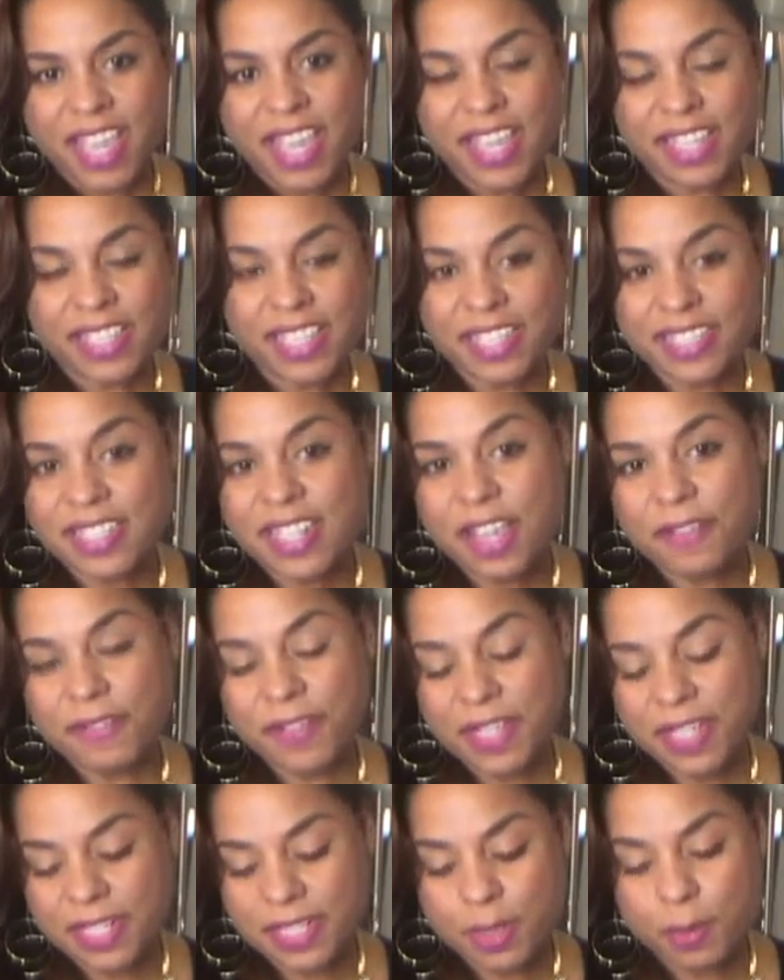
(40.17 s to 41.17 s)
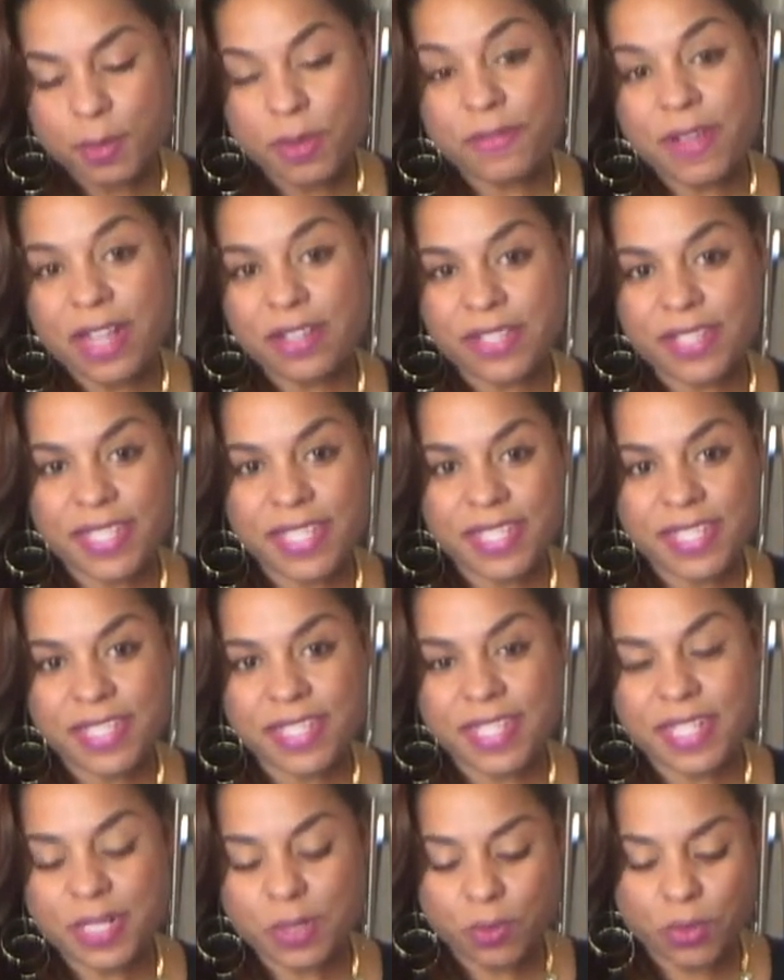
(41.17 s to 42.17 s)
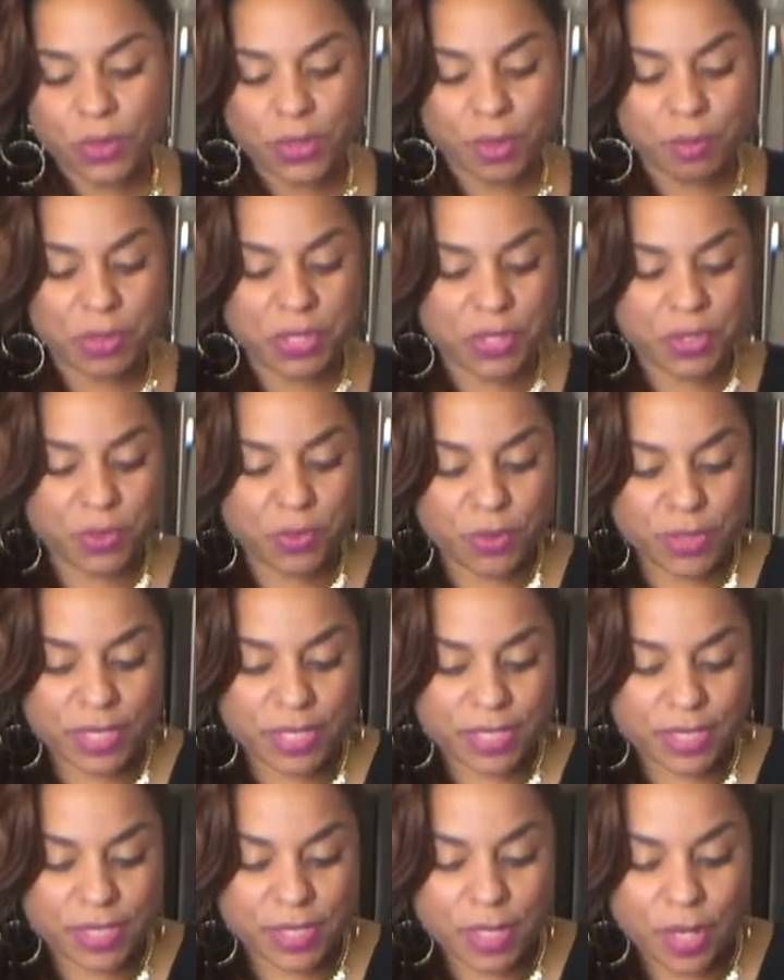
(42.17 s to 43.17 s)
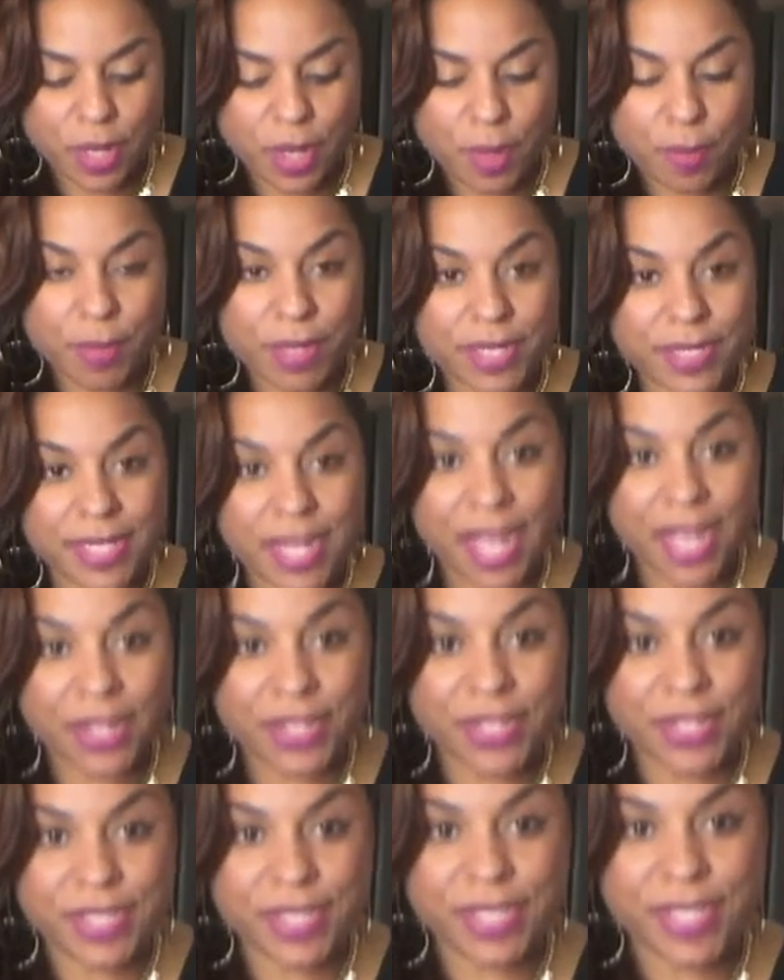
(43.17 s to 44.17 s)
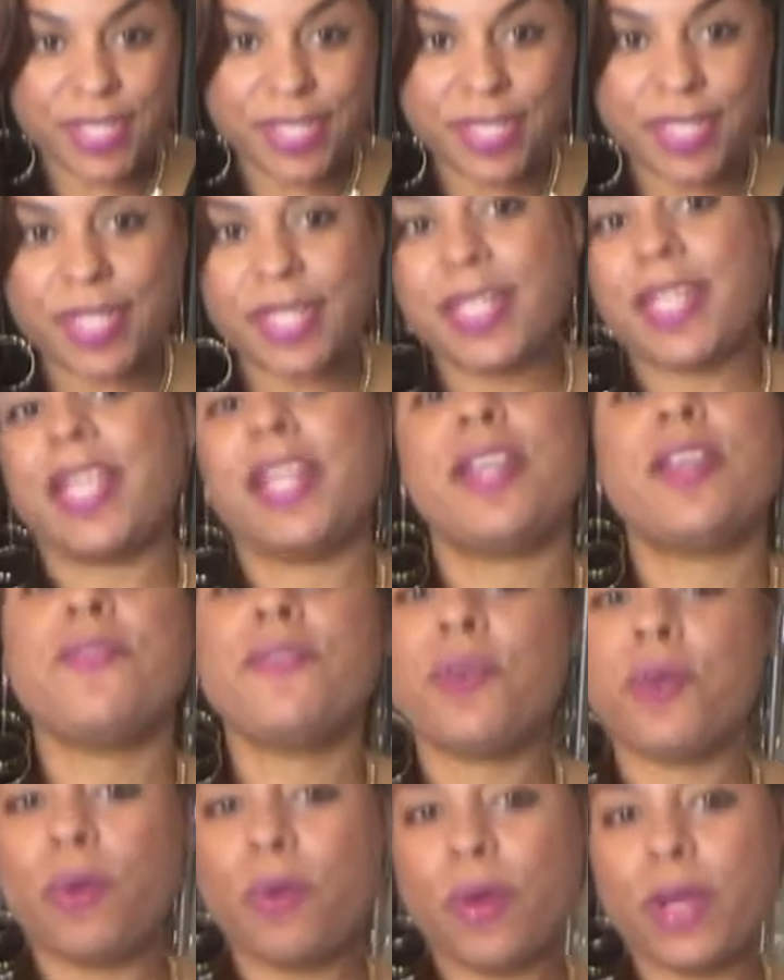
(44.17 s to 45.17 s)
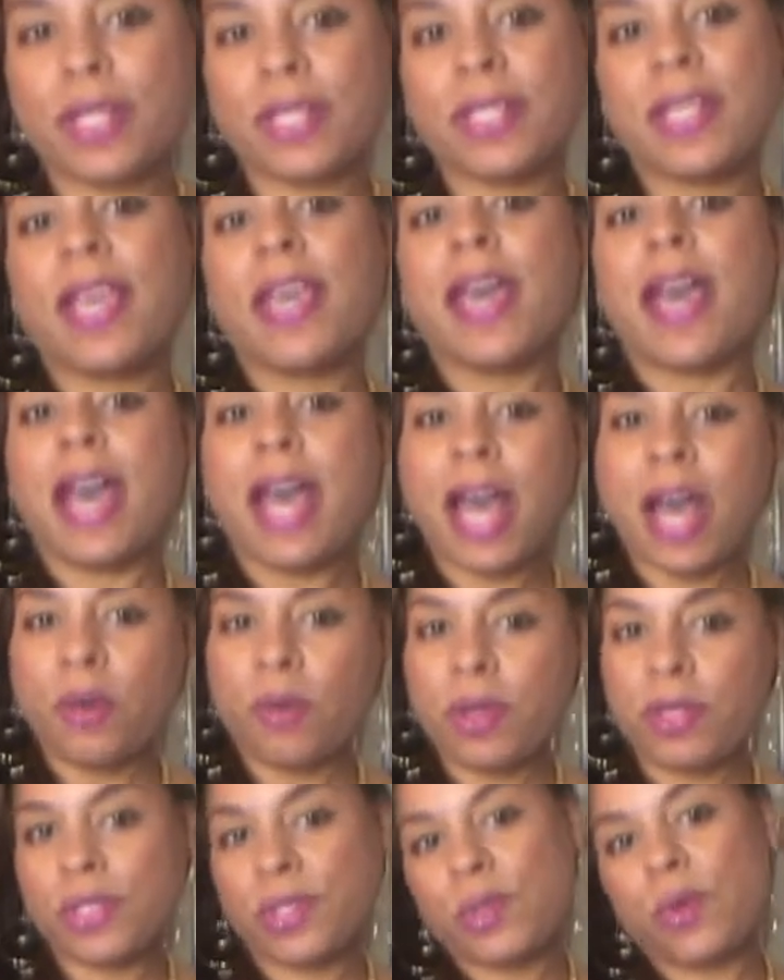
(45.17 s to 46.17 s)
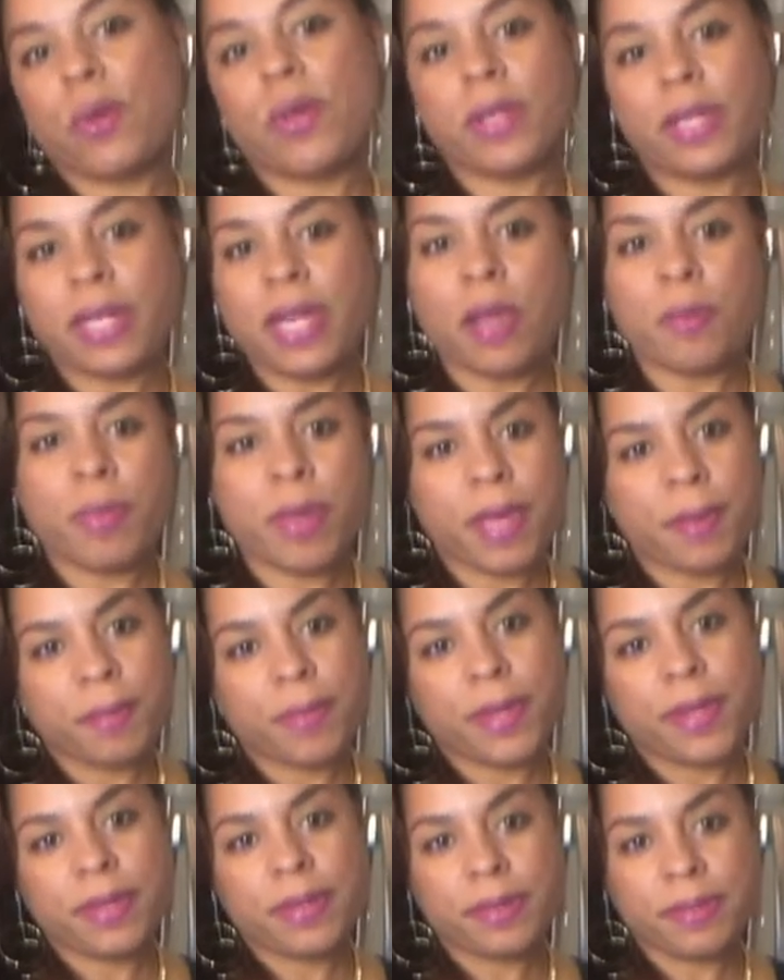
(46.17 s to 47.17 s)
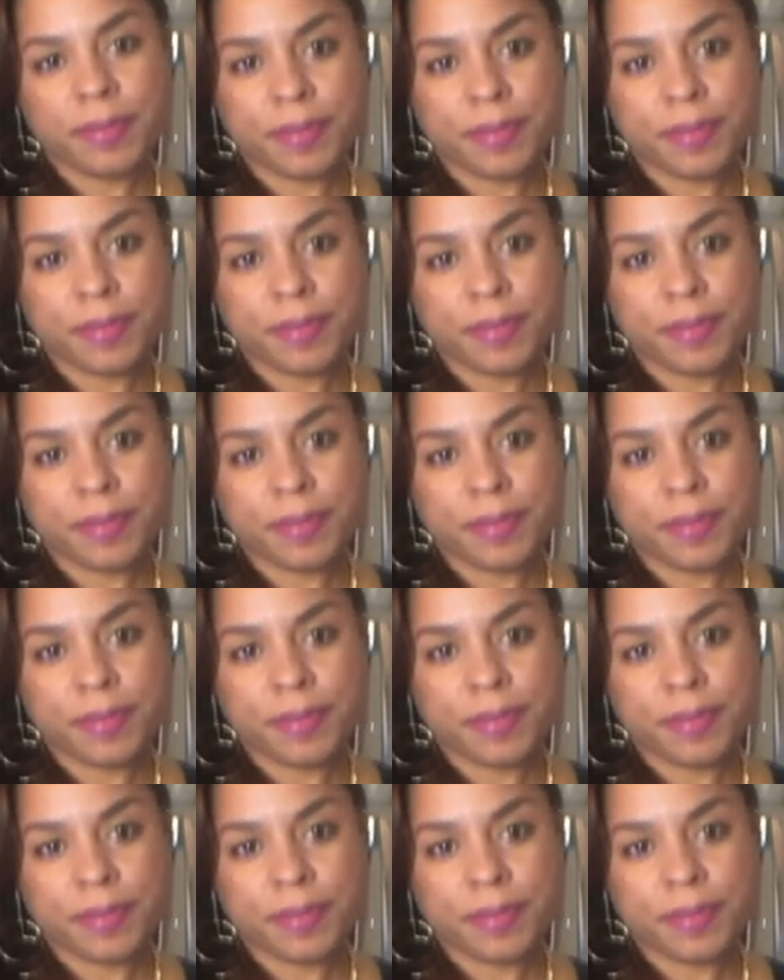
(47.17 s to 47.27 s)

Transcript: And let's not forget some of our seasonings. We're going to be using some Italian seasoning and of course our salt and our pepper.